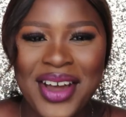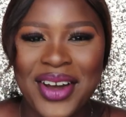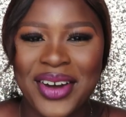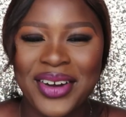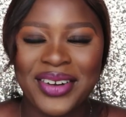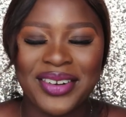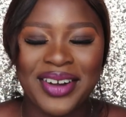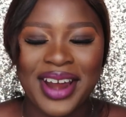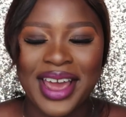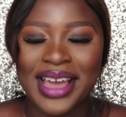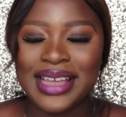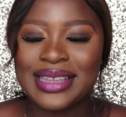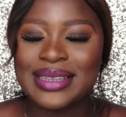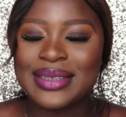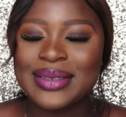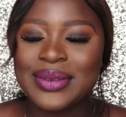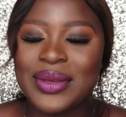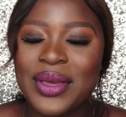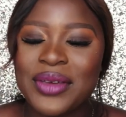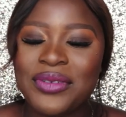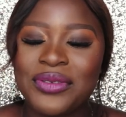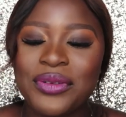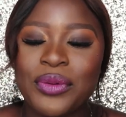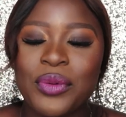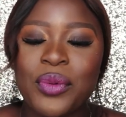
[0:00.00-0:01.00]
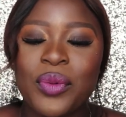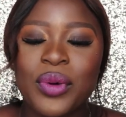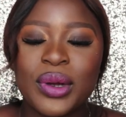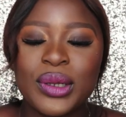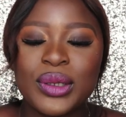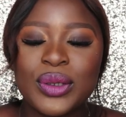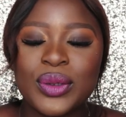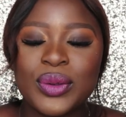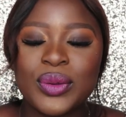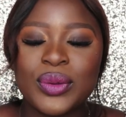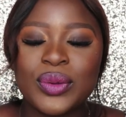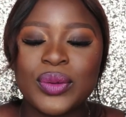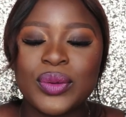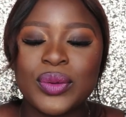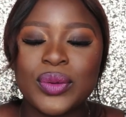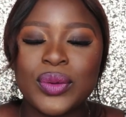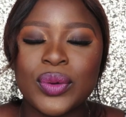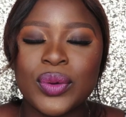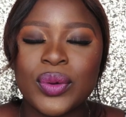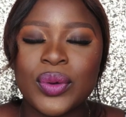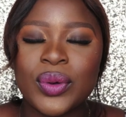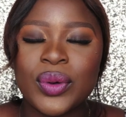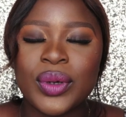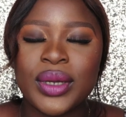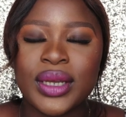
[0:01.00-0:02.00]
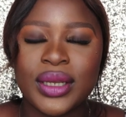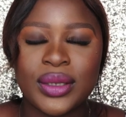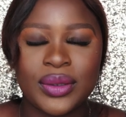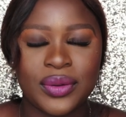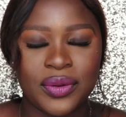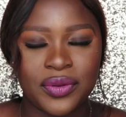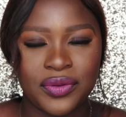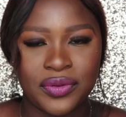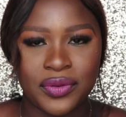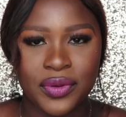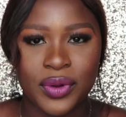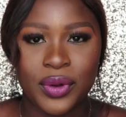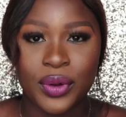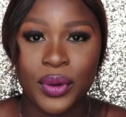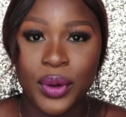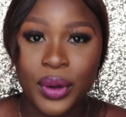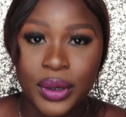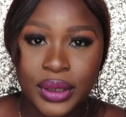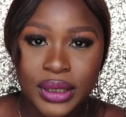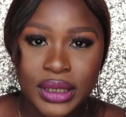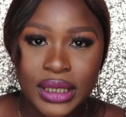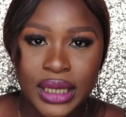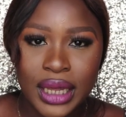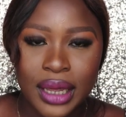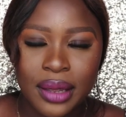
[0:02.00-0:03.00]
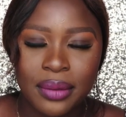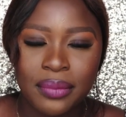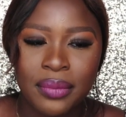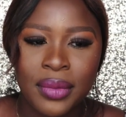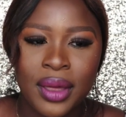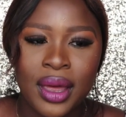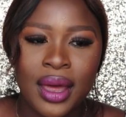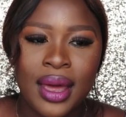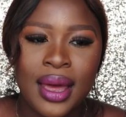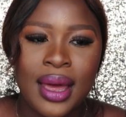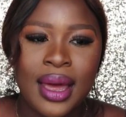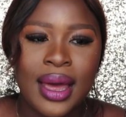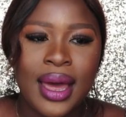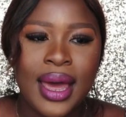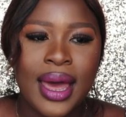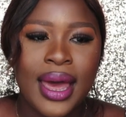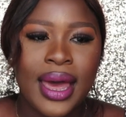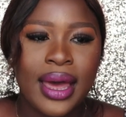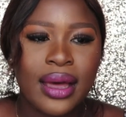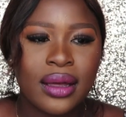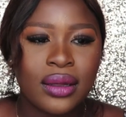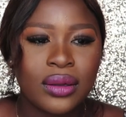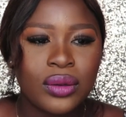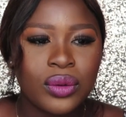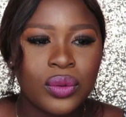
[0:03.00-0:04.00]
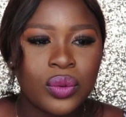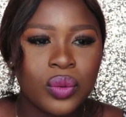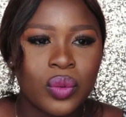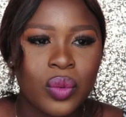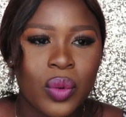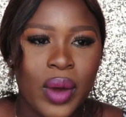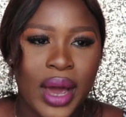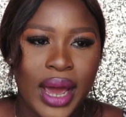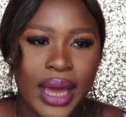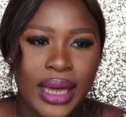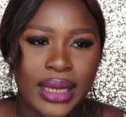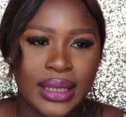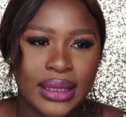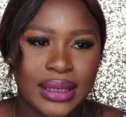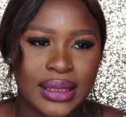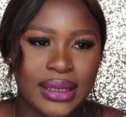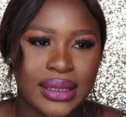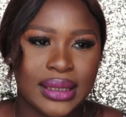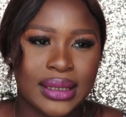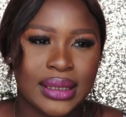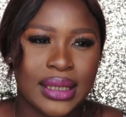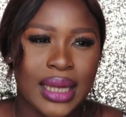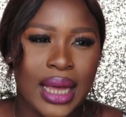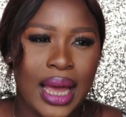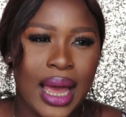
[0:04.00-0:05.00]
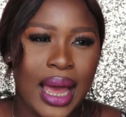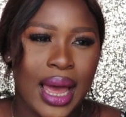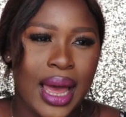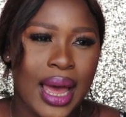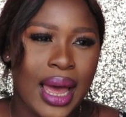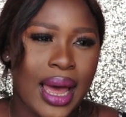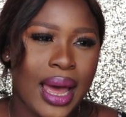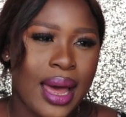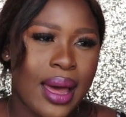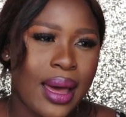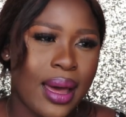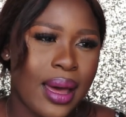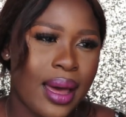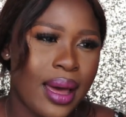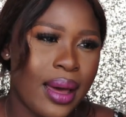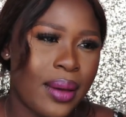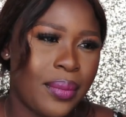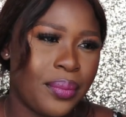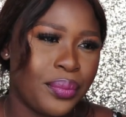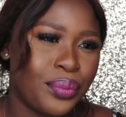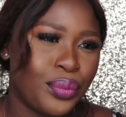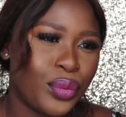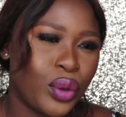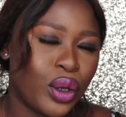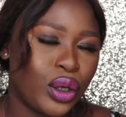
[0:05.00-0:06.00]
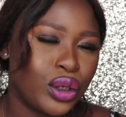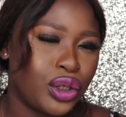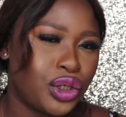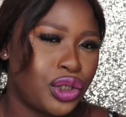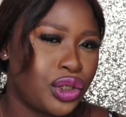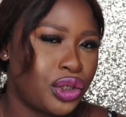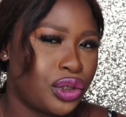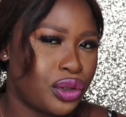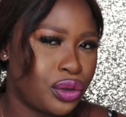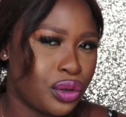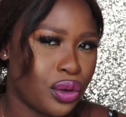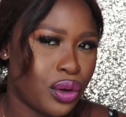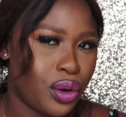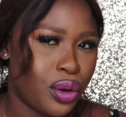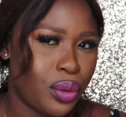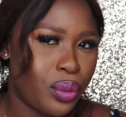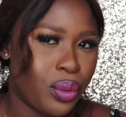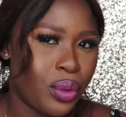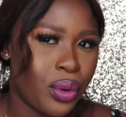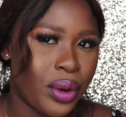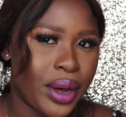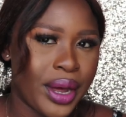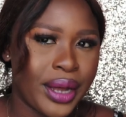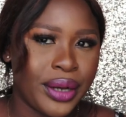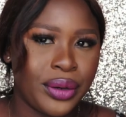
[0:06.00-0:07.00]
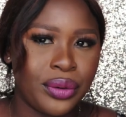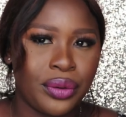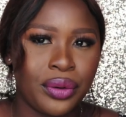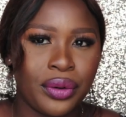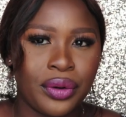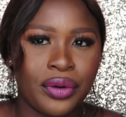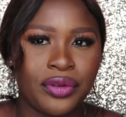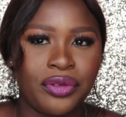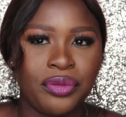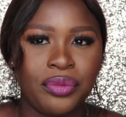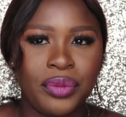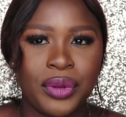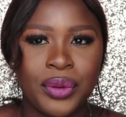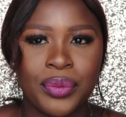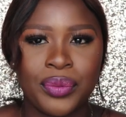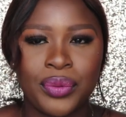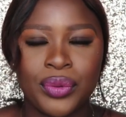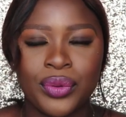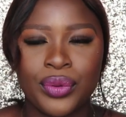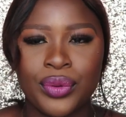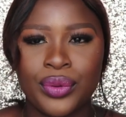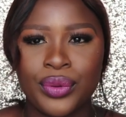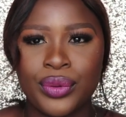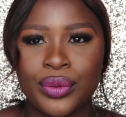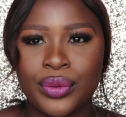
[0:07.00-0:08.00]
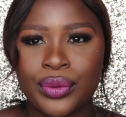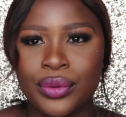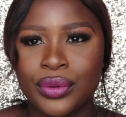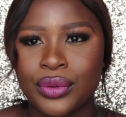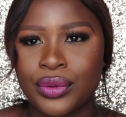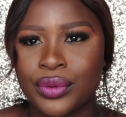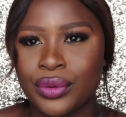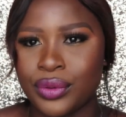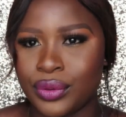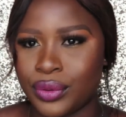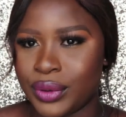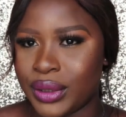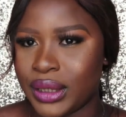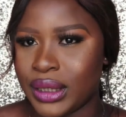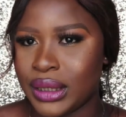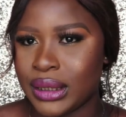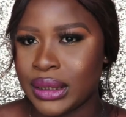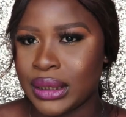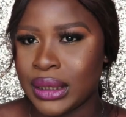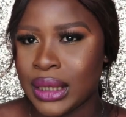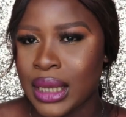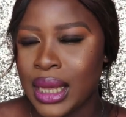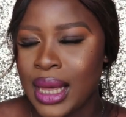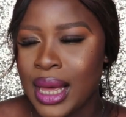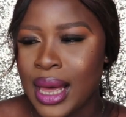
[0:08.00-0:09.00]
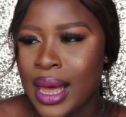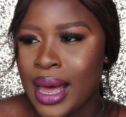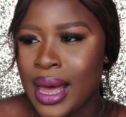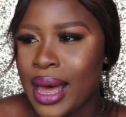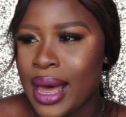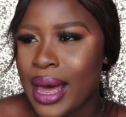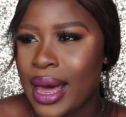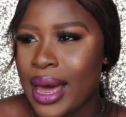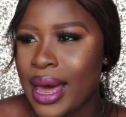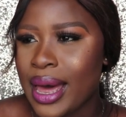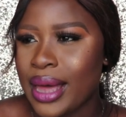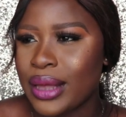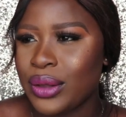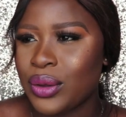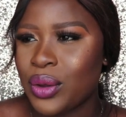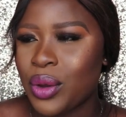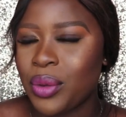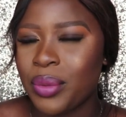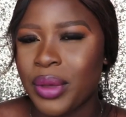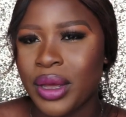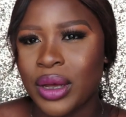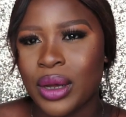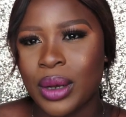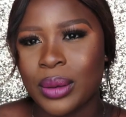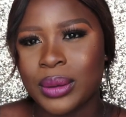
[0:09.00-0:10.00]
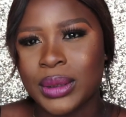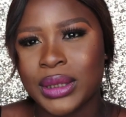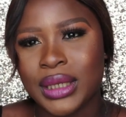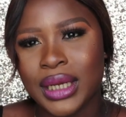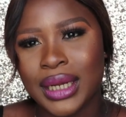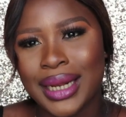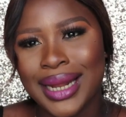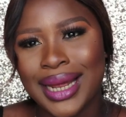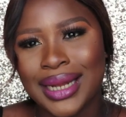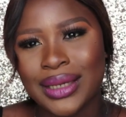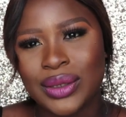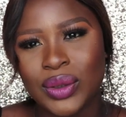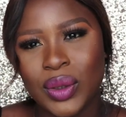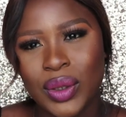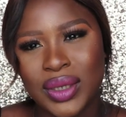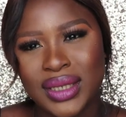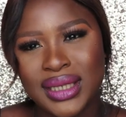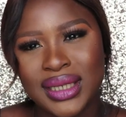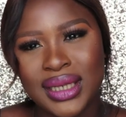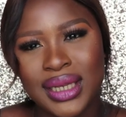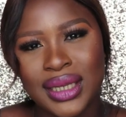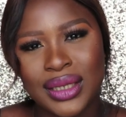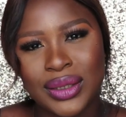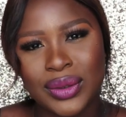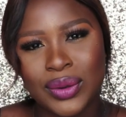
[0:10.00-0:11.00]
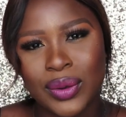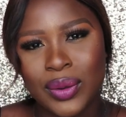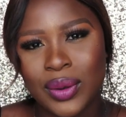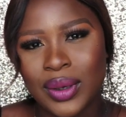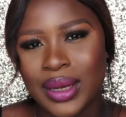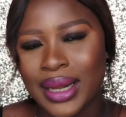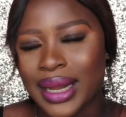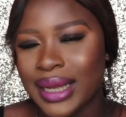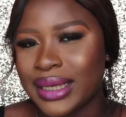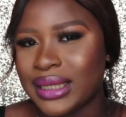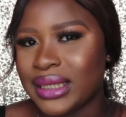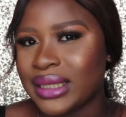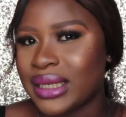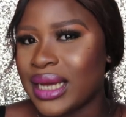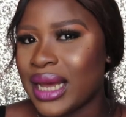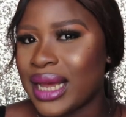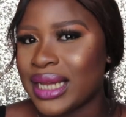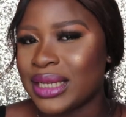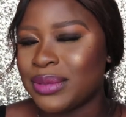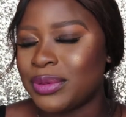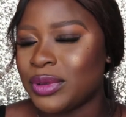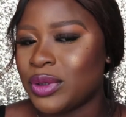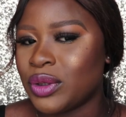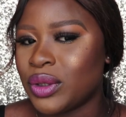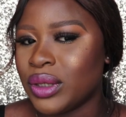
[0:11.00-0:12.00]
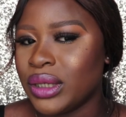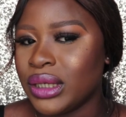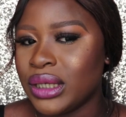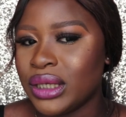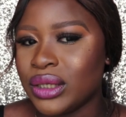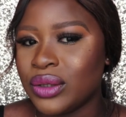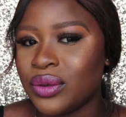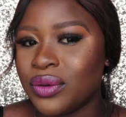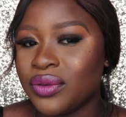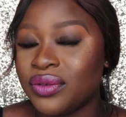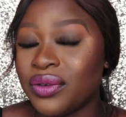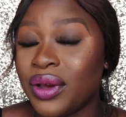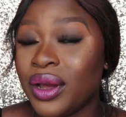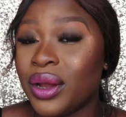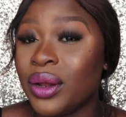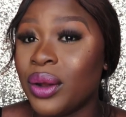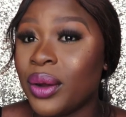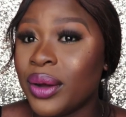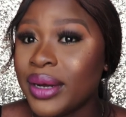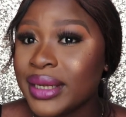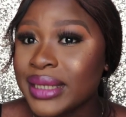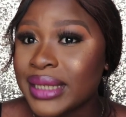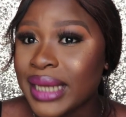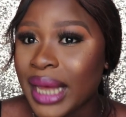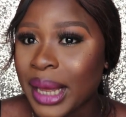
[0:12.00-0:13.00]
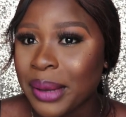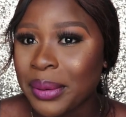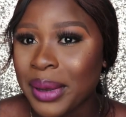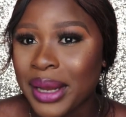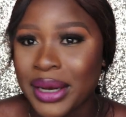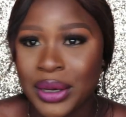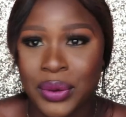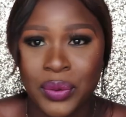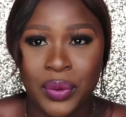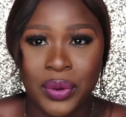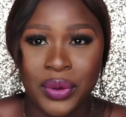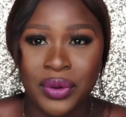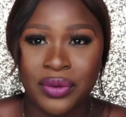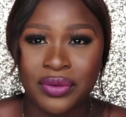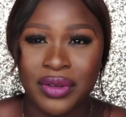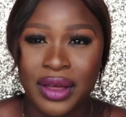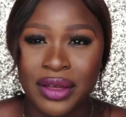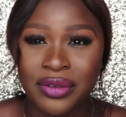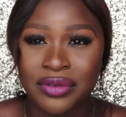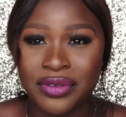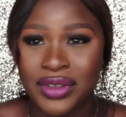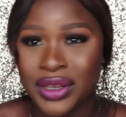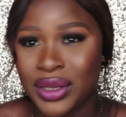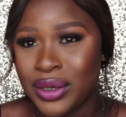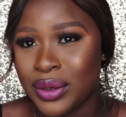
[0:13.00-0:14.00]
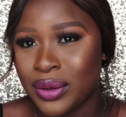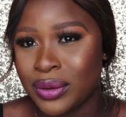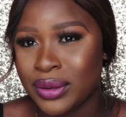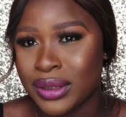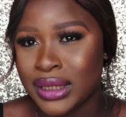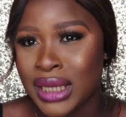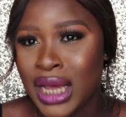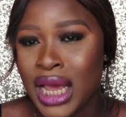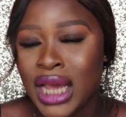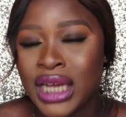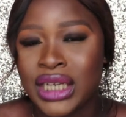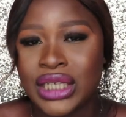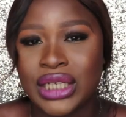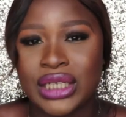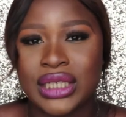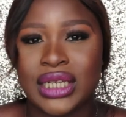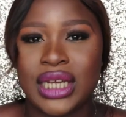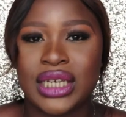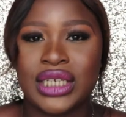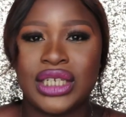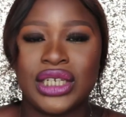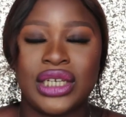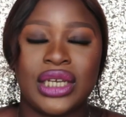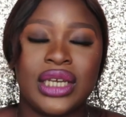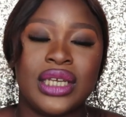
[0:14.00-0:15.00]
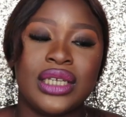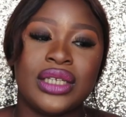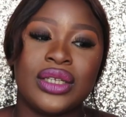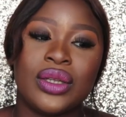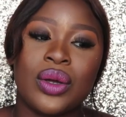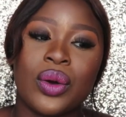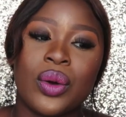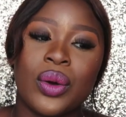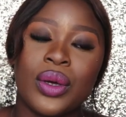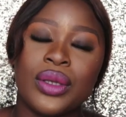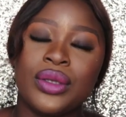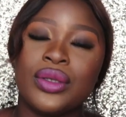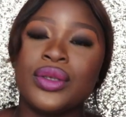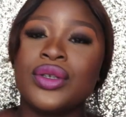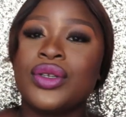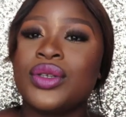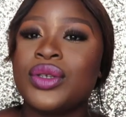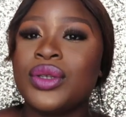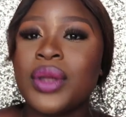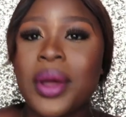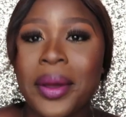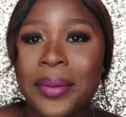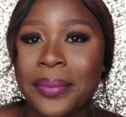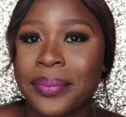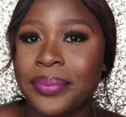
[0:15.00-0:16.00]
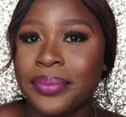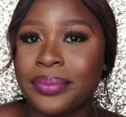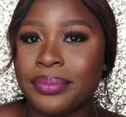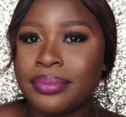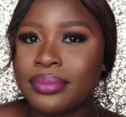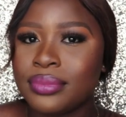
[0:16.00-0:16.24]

Alright, so if you want to do keto for long term, health wise, I'm not sure, but I know of people who do it. I know Makeup Shayla does keto, like she has been doing keto for a long time, and in one of her videos, she said she is not going to stop.